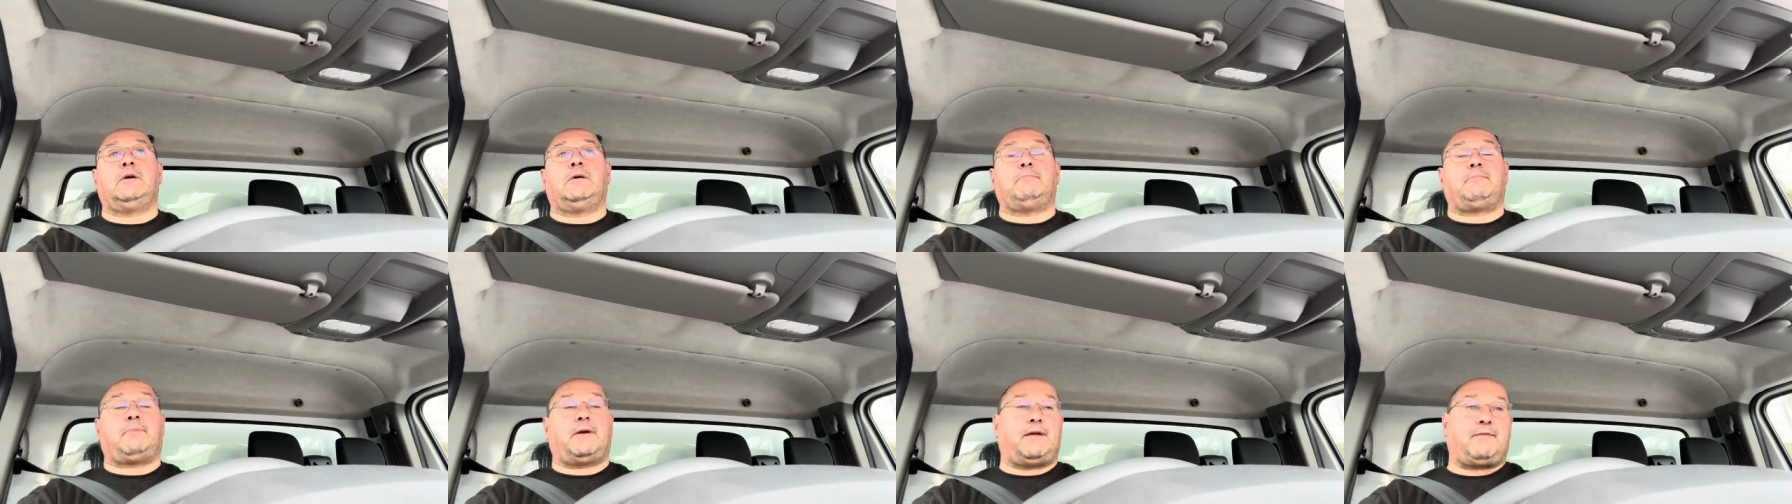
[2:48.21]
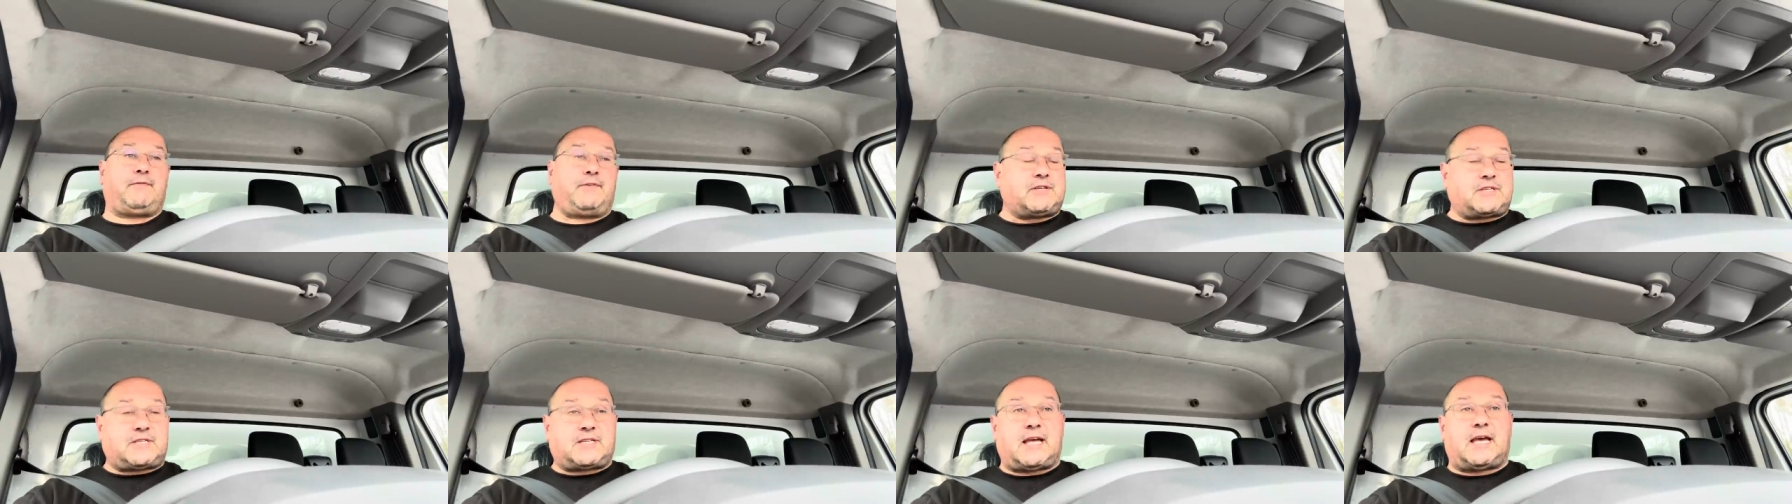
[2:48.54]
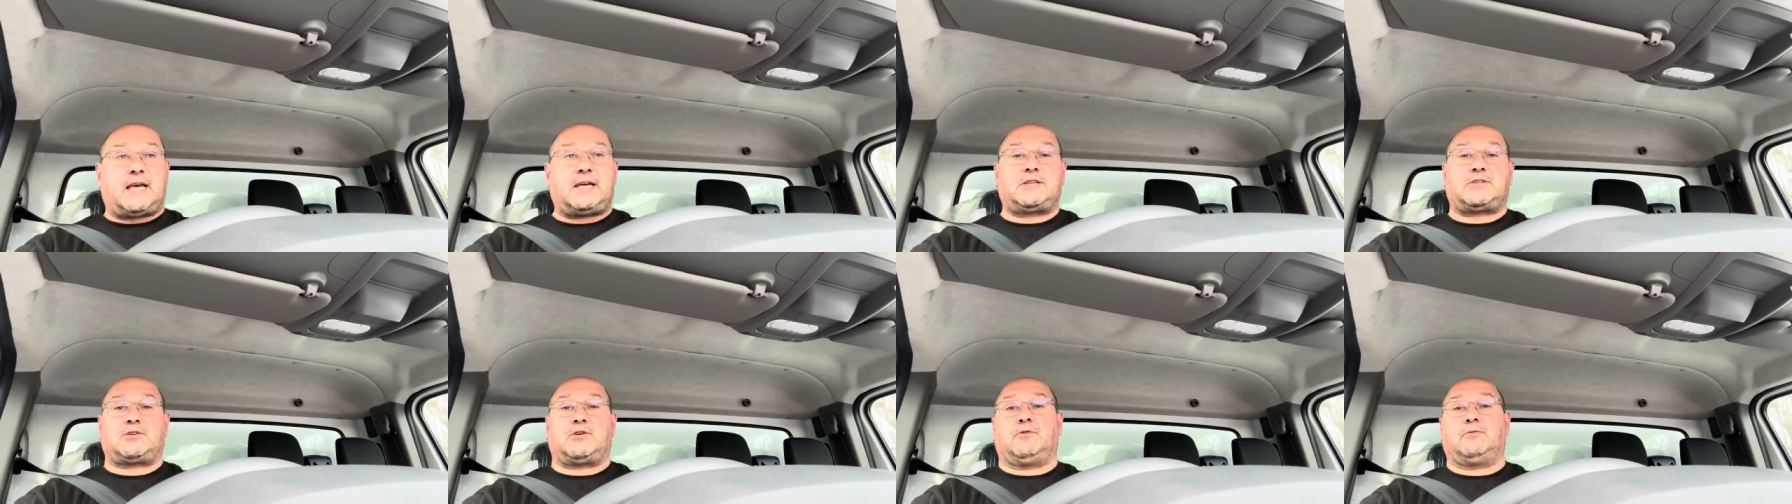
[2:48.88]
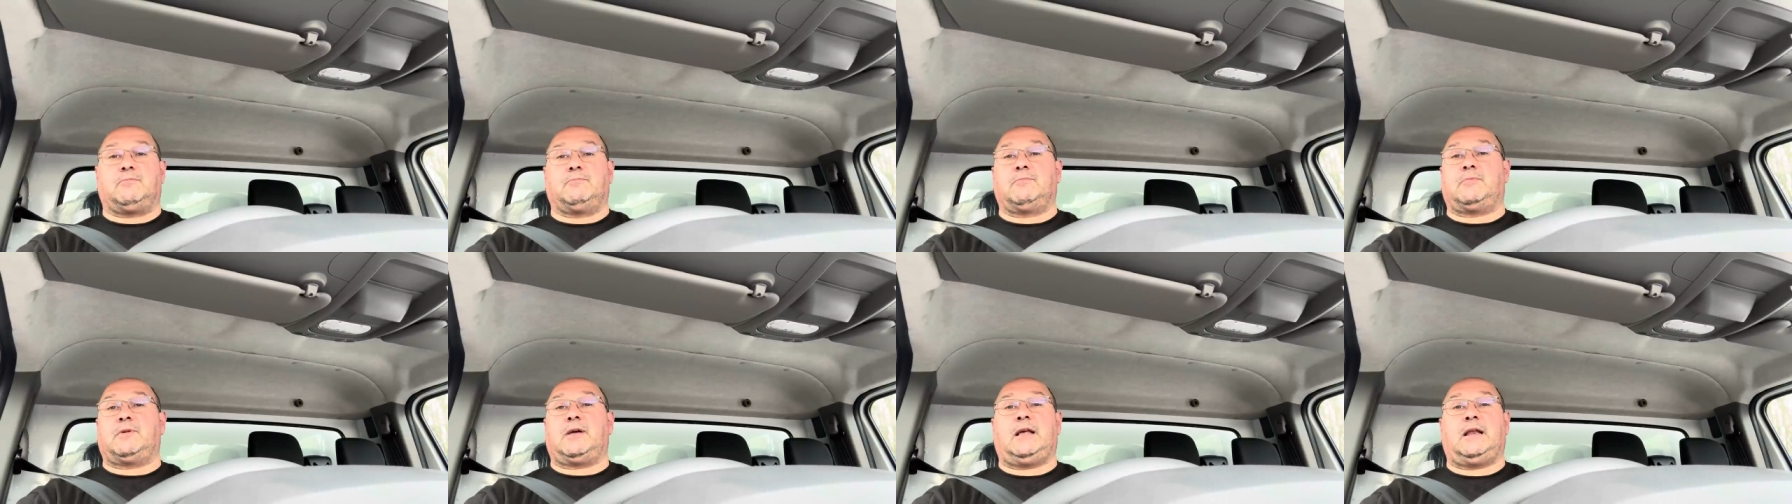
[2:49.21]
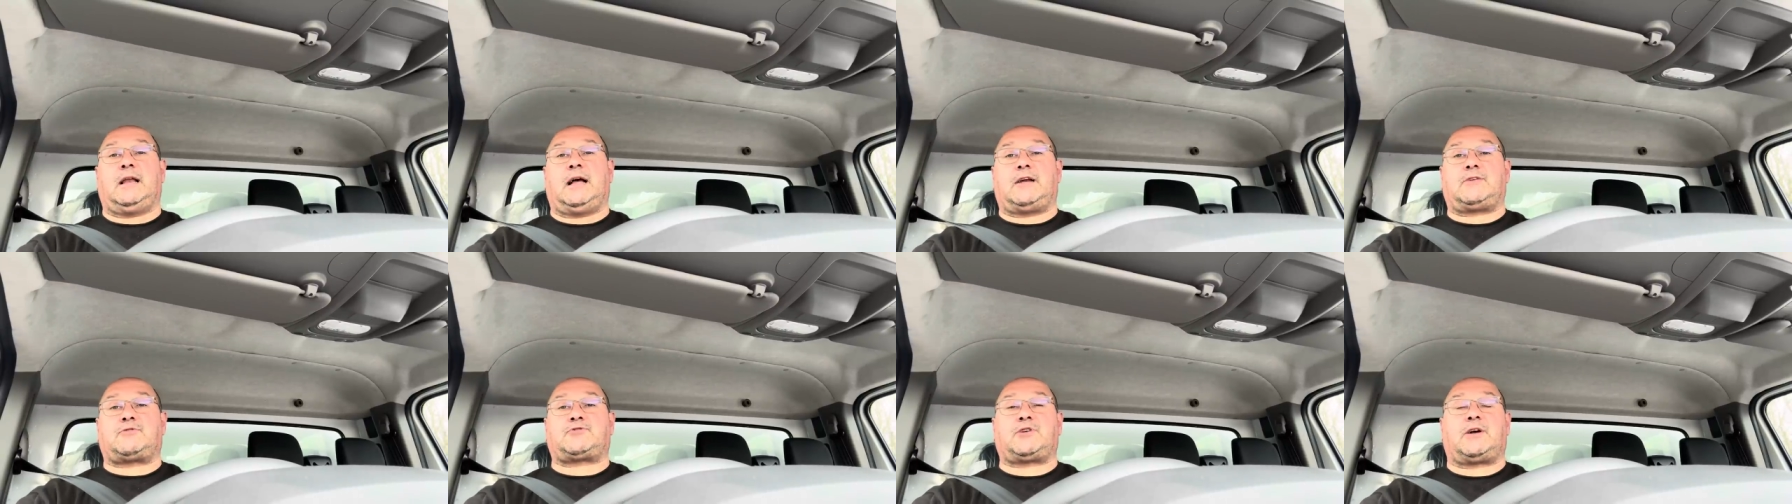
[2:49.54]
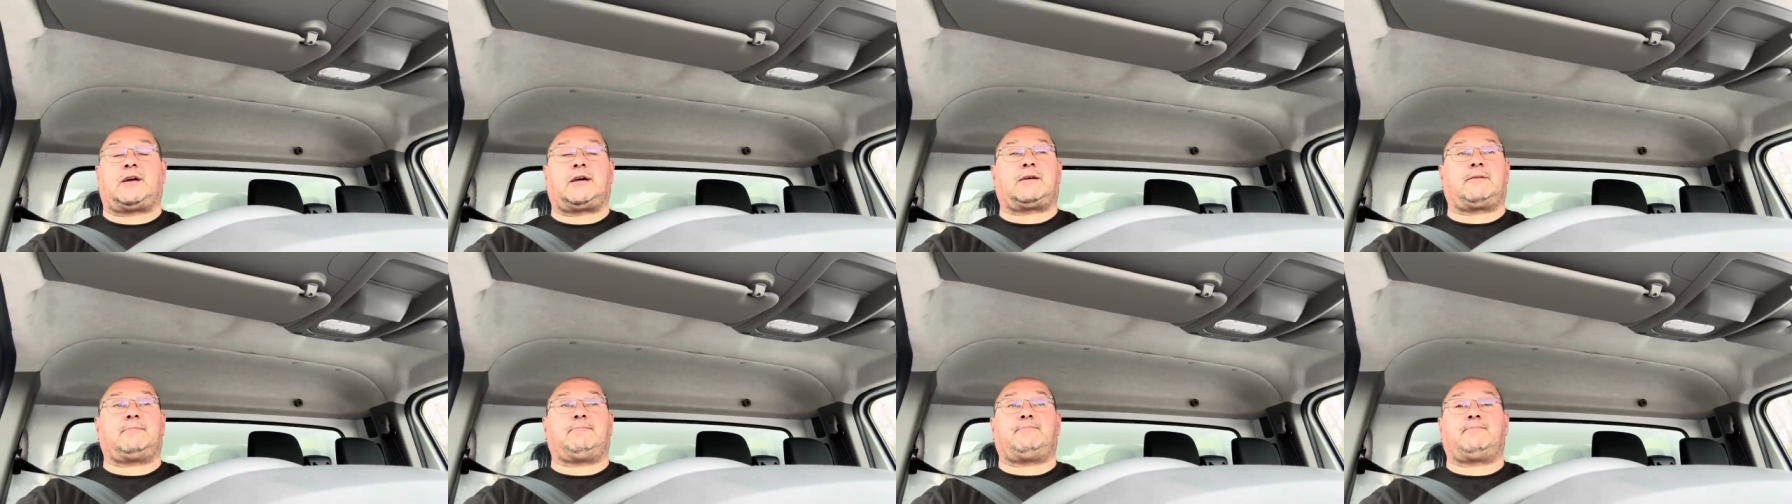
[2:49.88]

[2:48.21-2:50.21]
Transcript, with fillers: But if it stays on electric,